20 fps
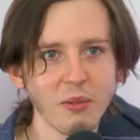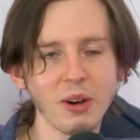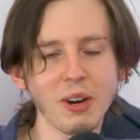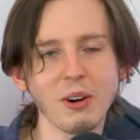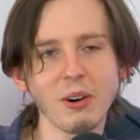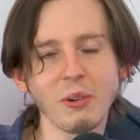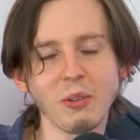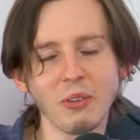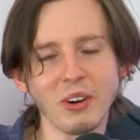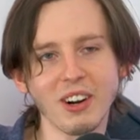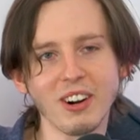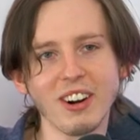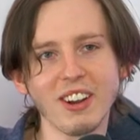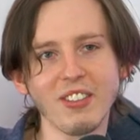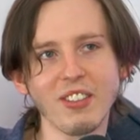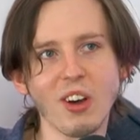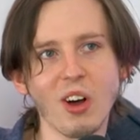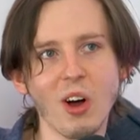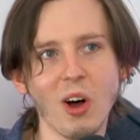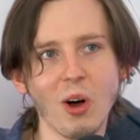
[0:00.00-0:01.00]
we were we were
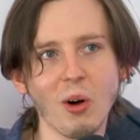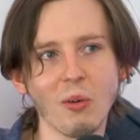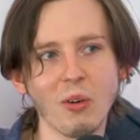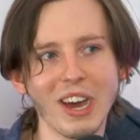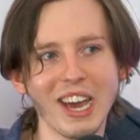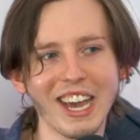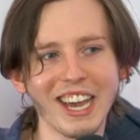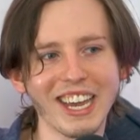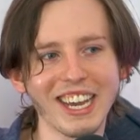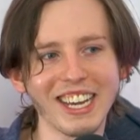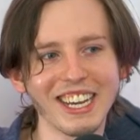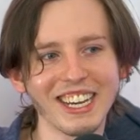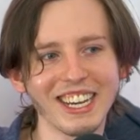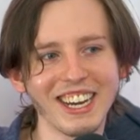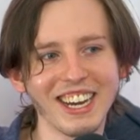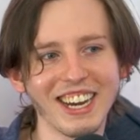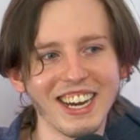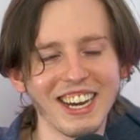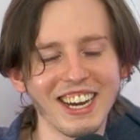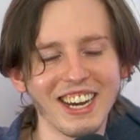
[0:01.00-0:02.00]
in the hallway
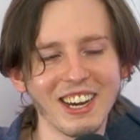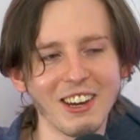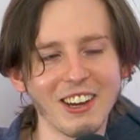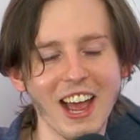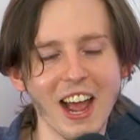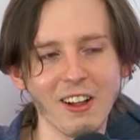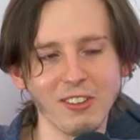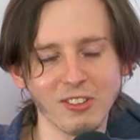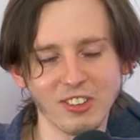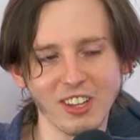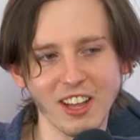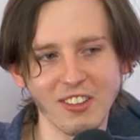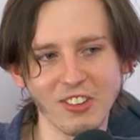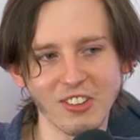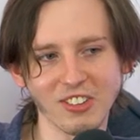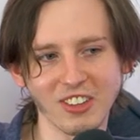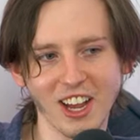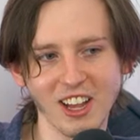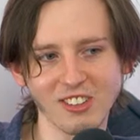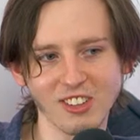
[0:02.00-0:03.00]
uh, outside
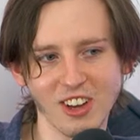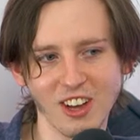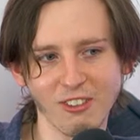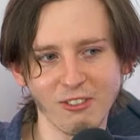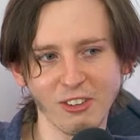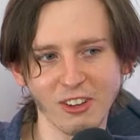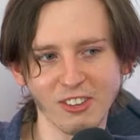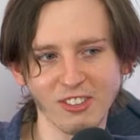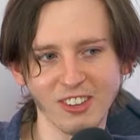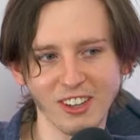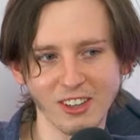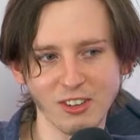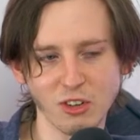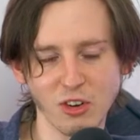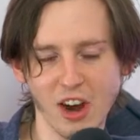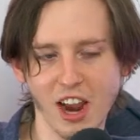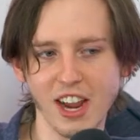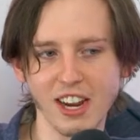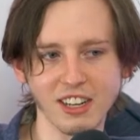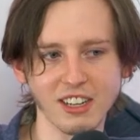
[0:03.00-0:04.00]
this guy's office, like
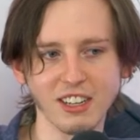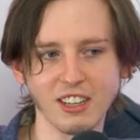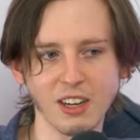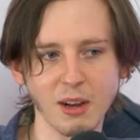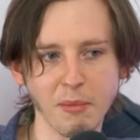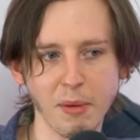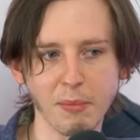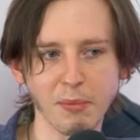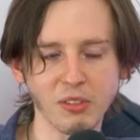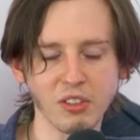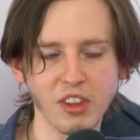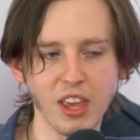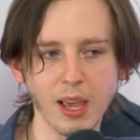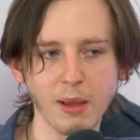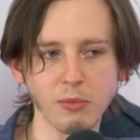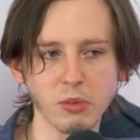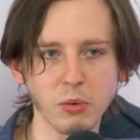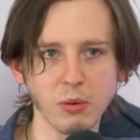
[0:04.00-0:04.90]
trying to come up with names.